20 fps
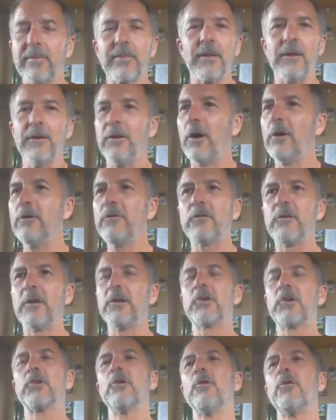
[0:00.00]
No
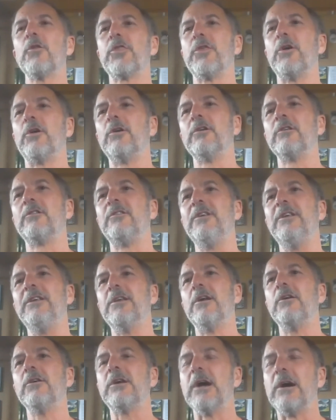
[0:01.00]
central authority,
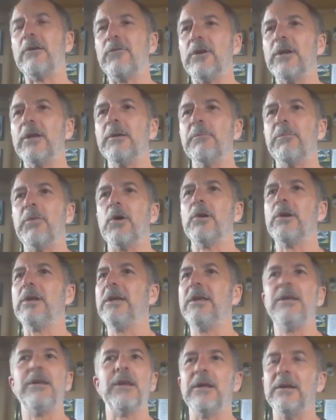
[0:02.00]
no governing
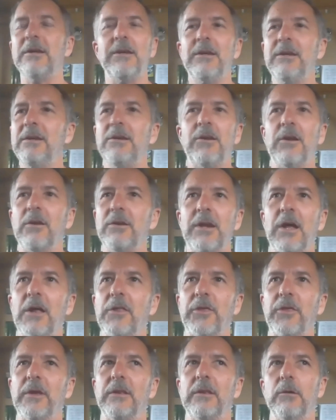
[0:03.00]
body,
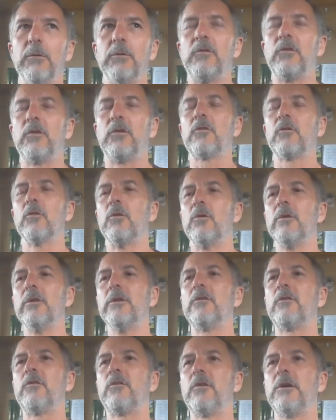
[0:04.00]
nothing. There was just all the
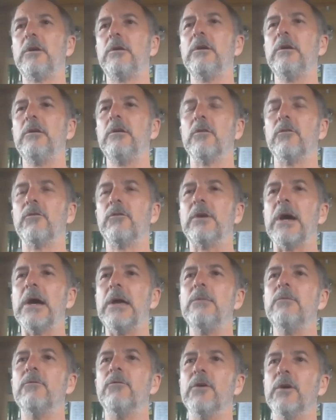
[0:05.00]
series of
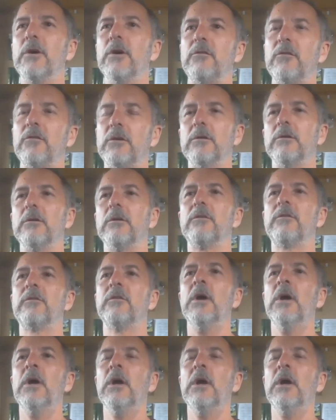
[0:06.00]
game verticals,